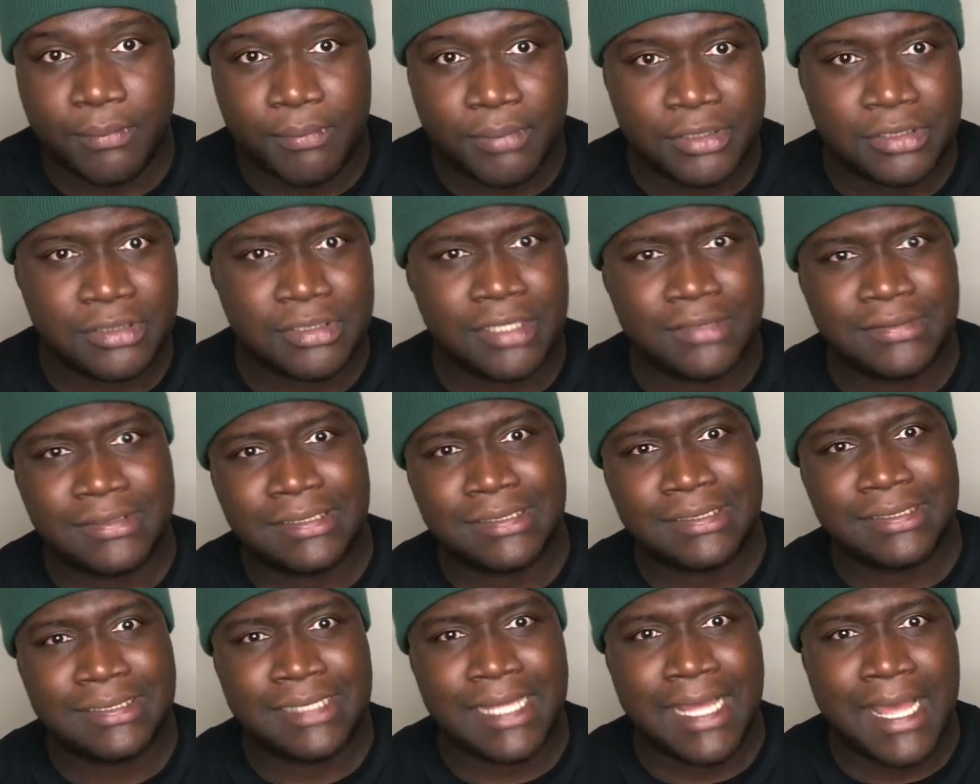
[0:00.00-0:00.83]
pushed off to
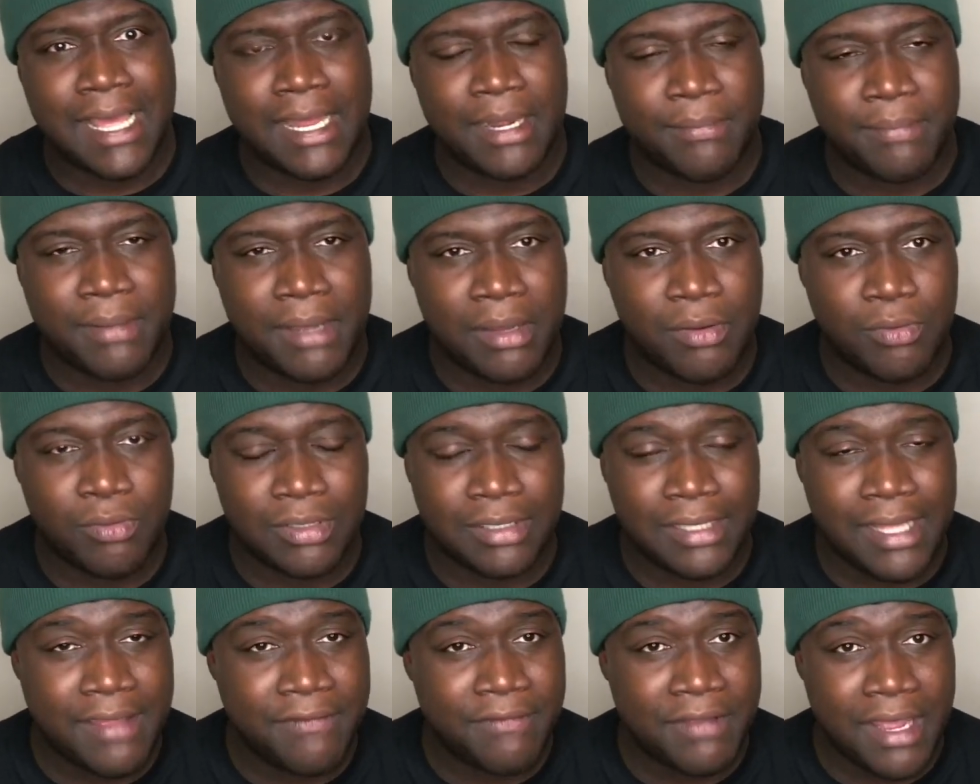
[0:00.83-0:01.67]
the side about what
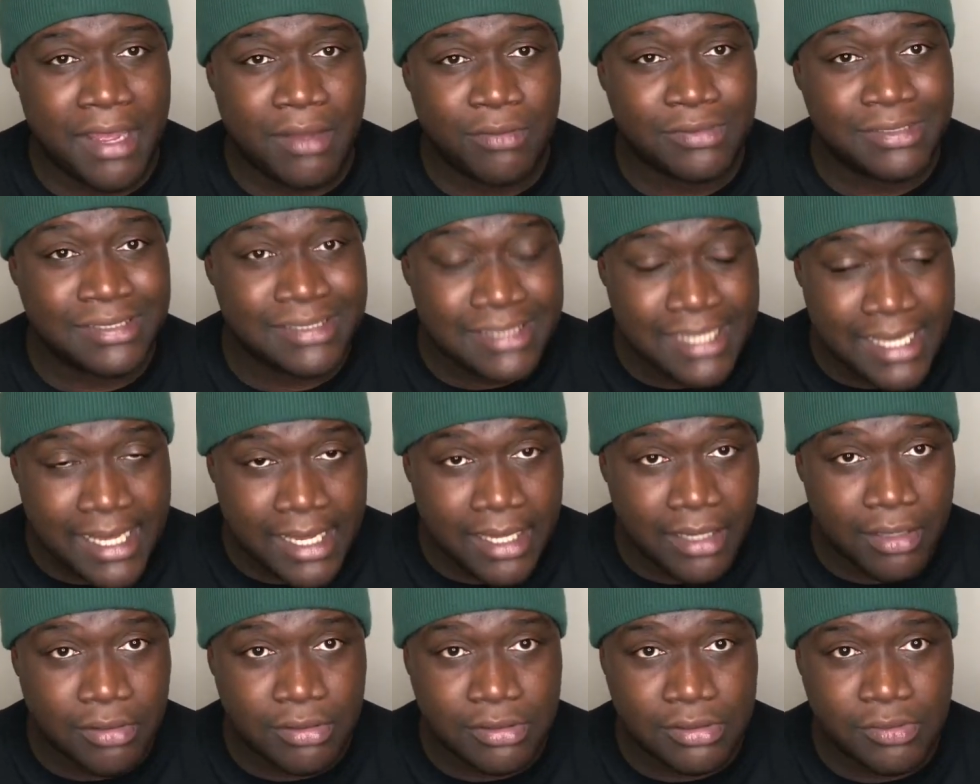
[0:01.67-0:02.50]
Le'Veon was
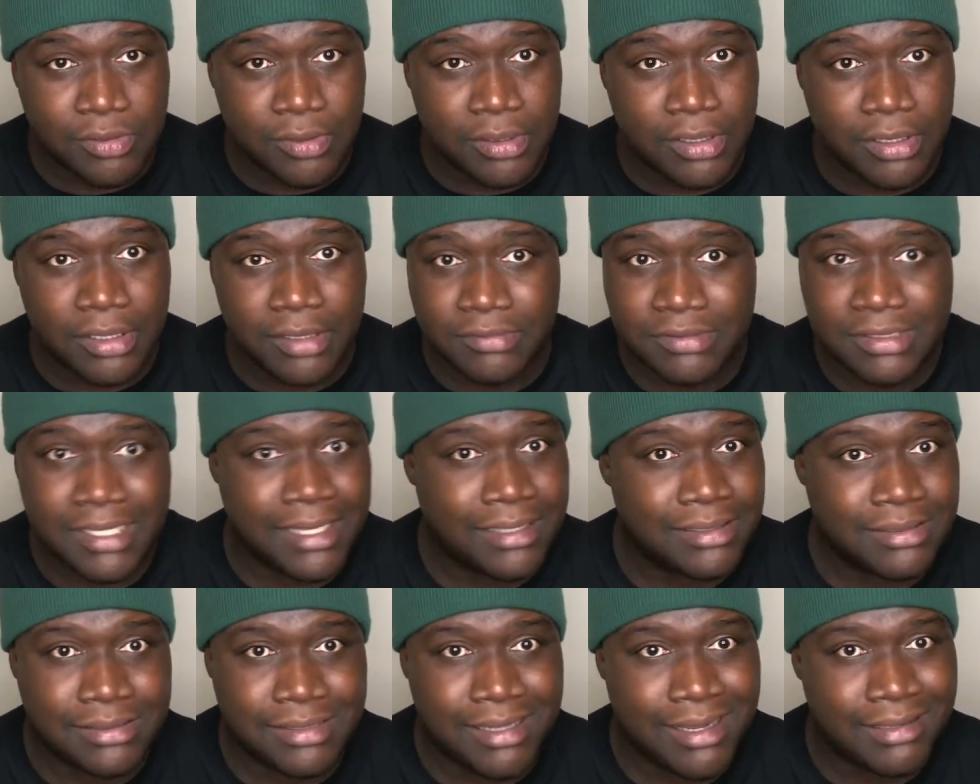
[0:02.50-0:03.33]
saying on Twitter. He was kind
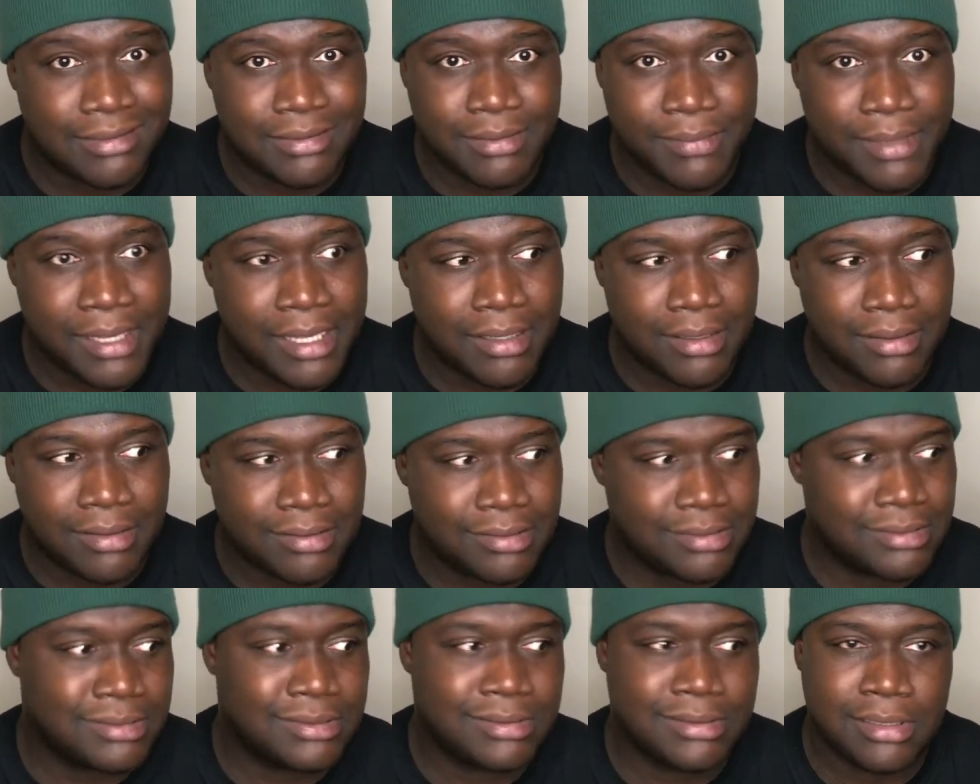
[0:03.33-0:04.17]
of shocked about it
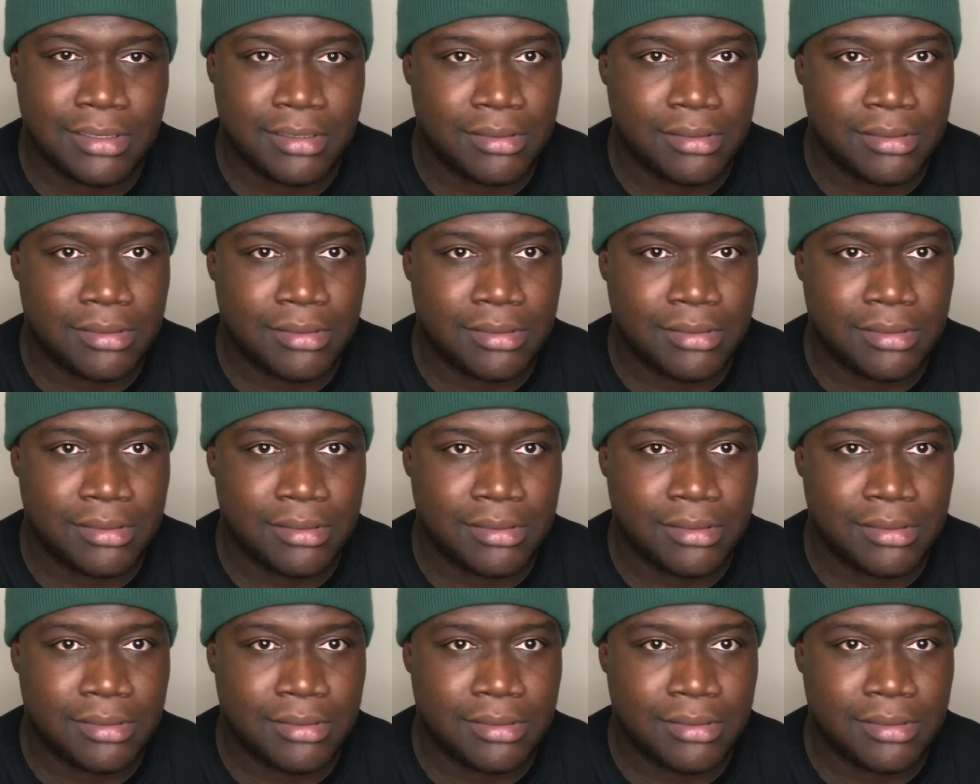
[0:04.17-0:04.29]
because,